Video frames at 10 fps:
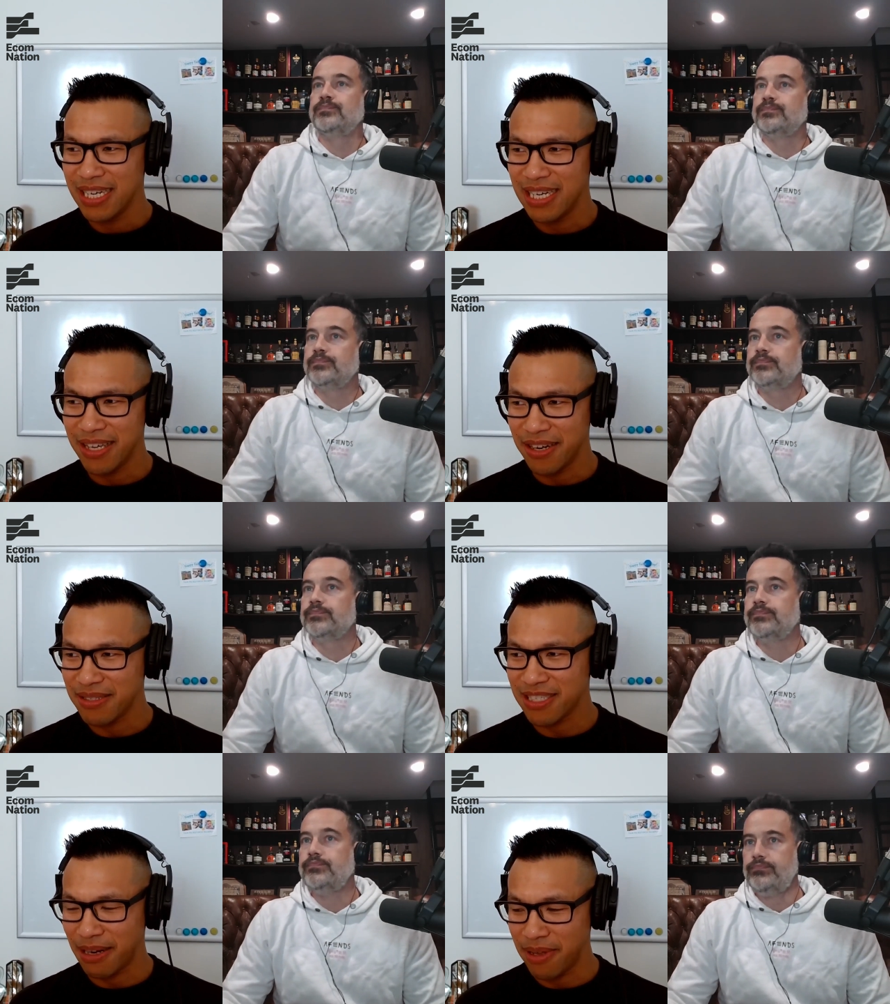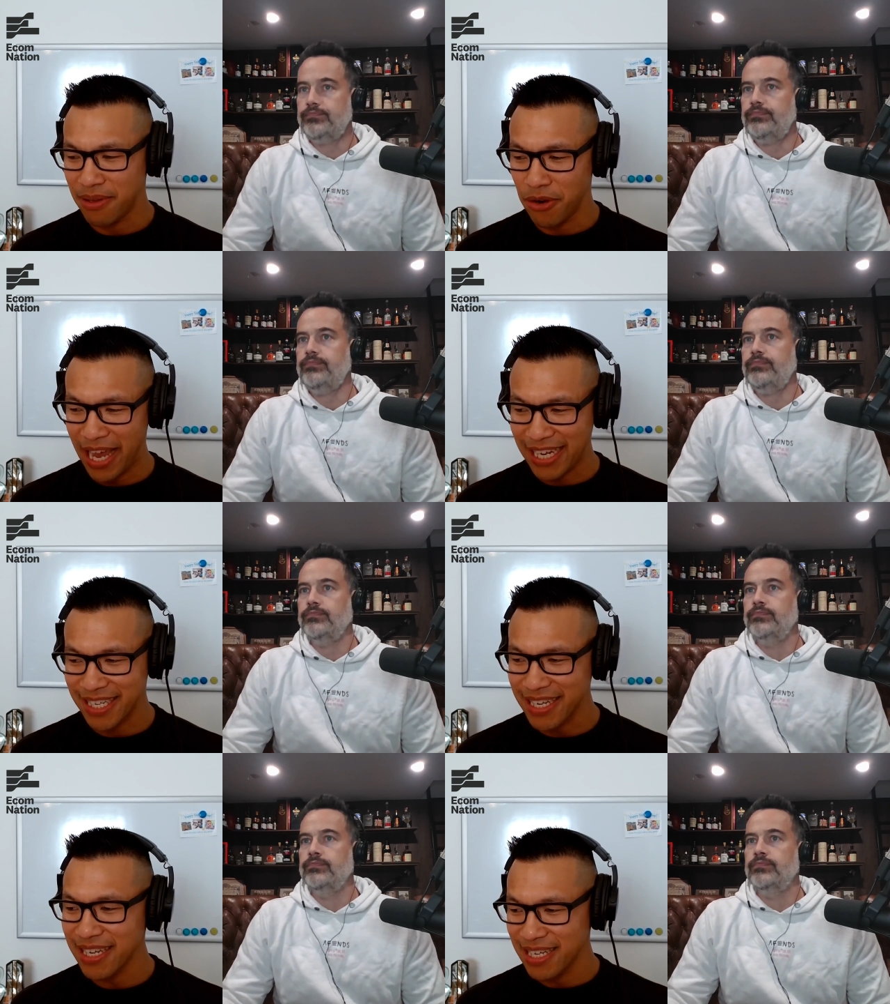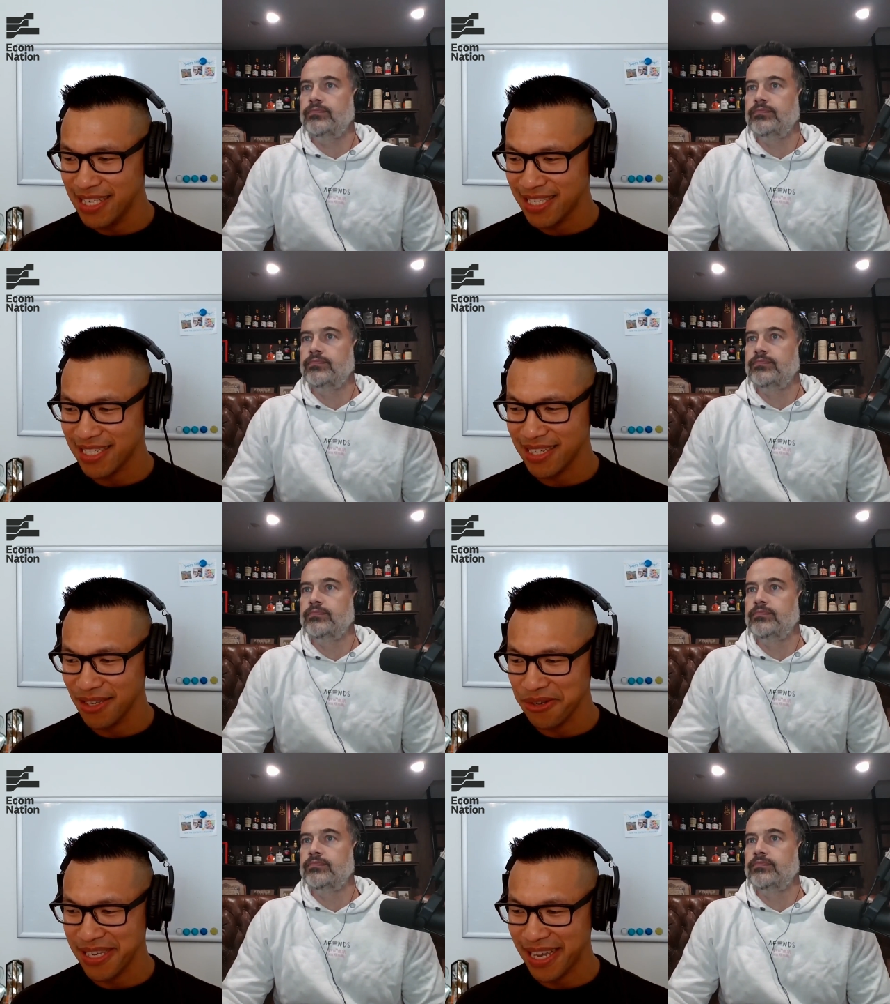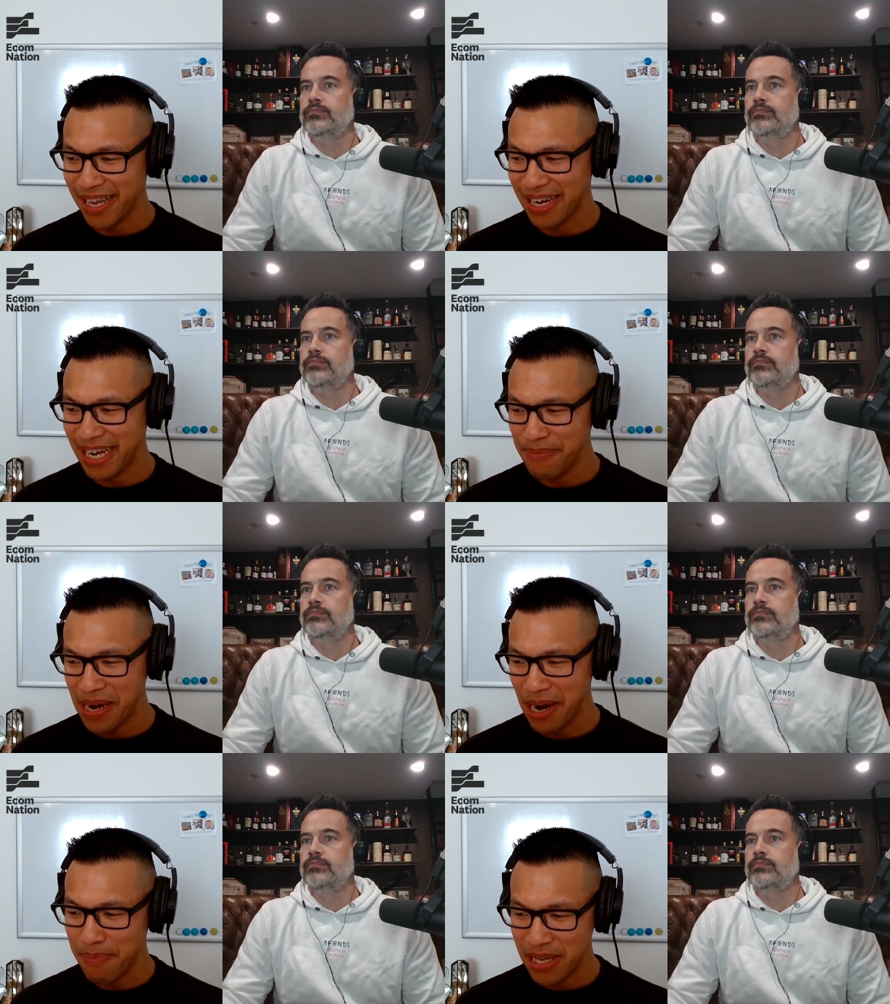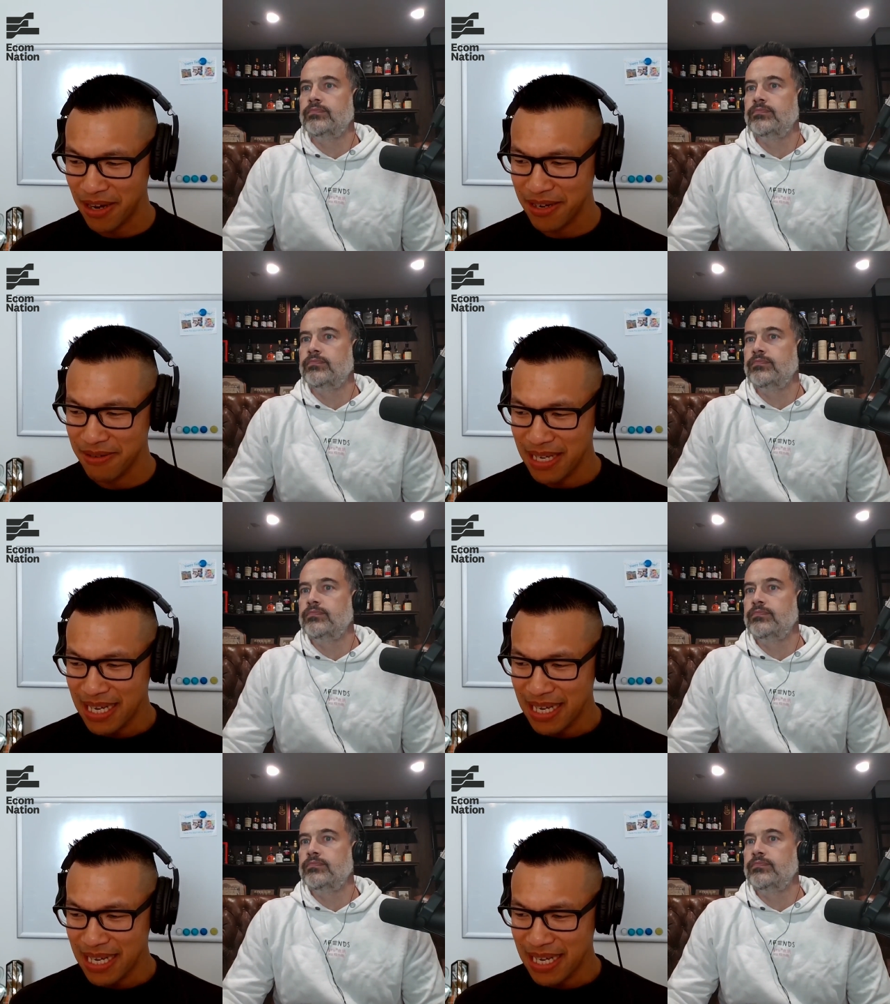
Speaker 1: you know, something your exit is looking at um, an IPO,